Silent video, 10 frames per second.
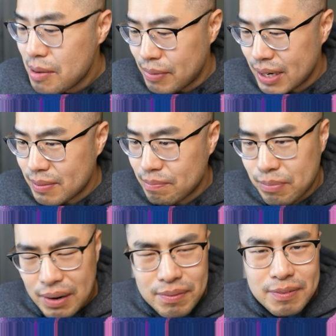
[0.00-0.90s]
but
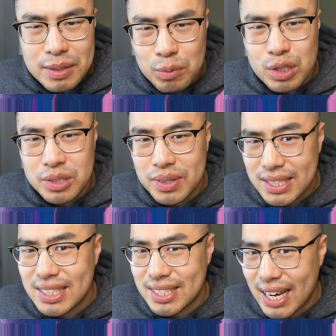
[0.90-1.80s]
probably more so
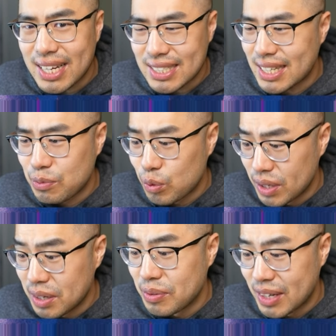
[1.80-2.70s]
against this deck because they
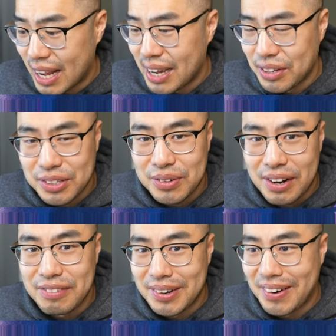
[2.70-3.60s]
really rely on the
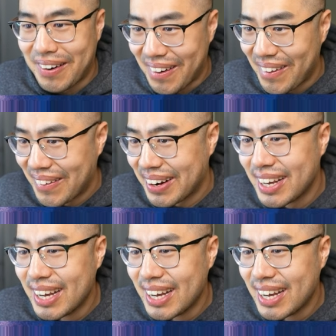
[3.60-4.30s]
graveyard hard.